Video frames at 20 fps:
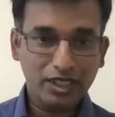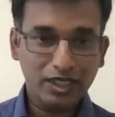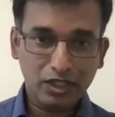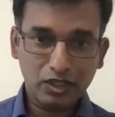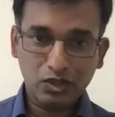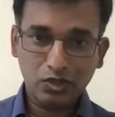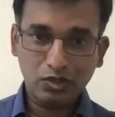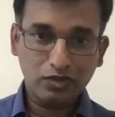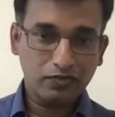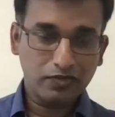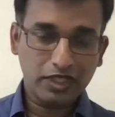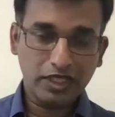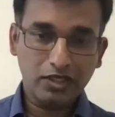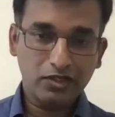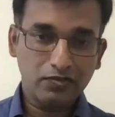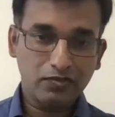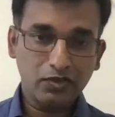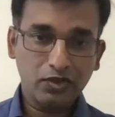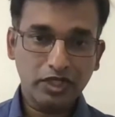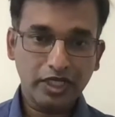So if
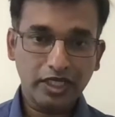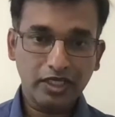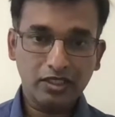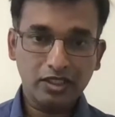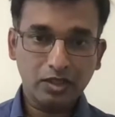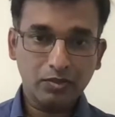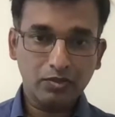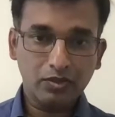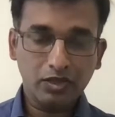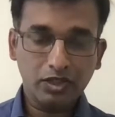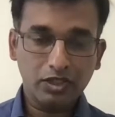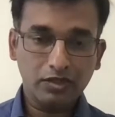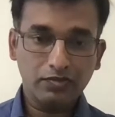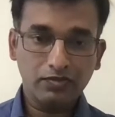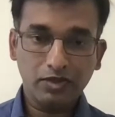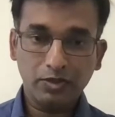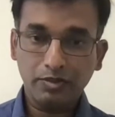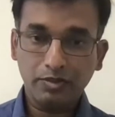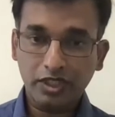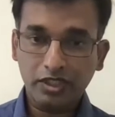
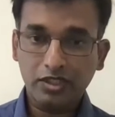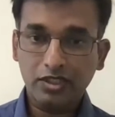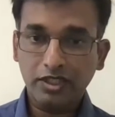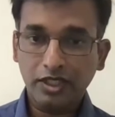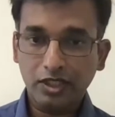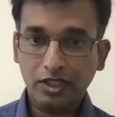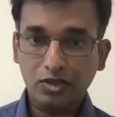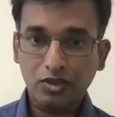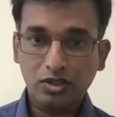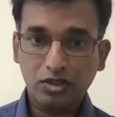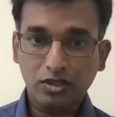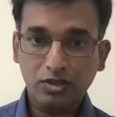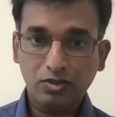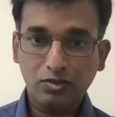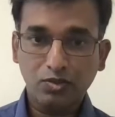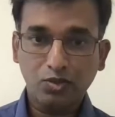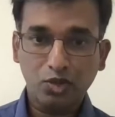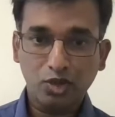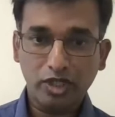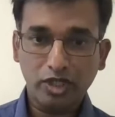the page takes
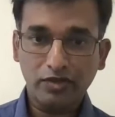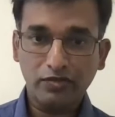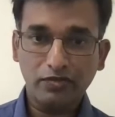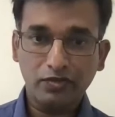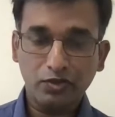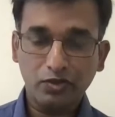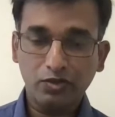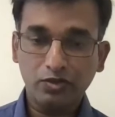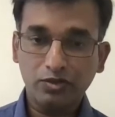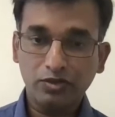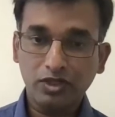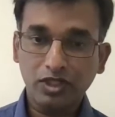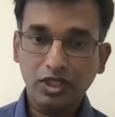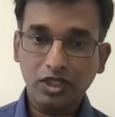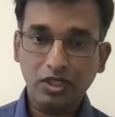more than few,